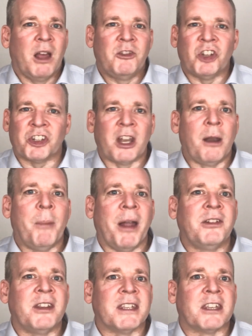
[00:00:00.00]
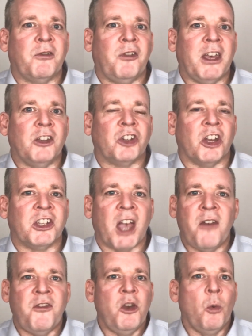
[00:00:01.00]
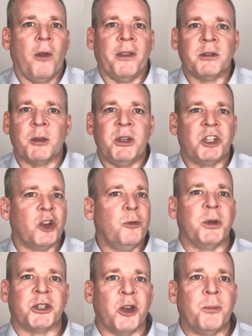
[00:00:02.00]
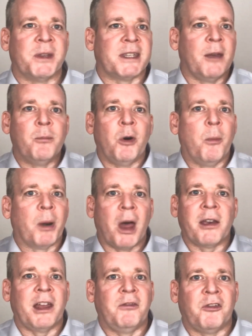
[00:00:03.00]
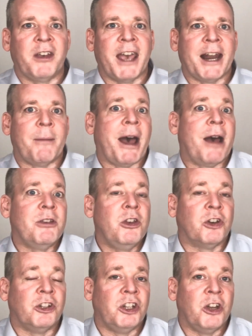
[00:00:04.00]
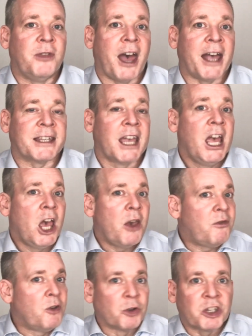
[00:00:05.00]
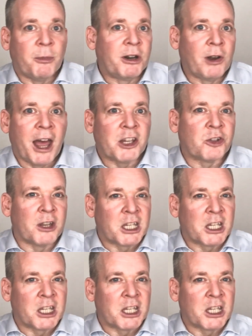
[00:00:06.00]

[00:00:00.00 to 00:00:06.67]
just an abundance of features. If you want them to be super simple, plug in and forget about, you can do that. If you're someone who likes to